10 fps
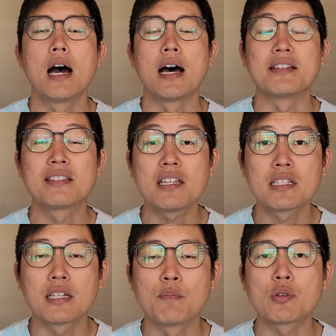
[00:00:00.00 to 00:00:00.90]

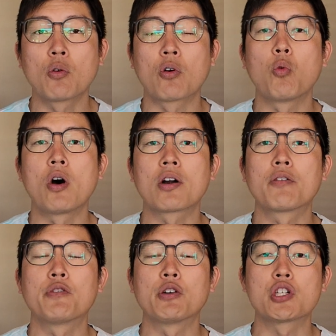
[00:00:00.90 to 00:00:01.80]
systems or water
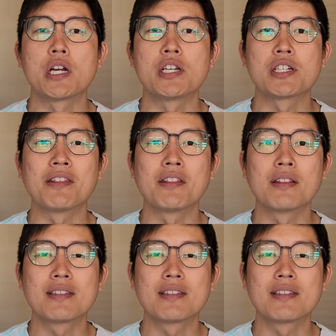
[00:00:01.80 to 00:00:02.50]
filtration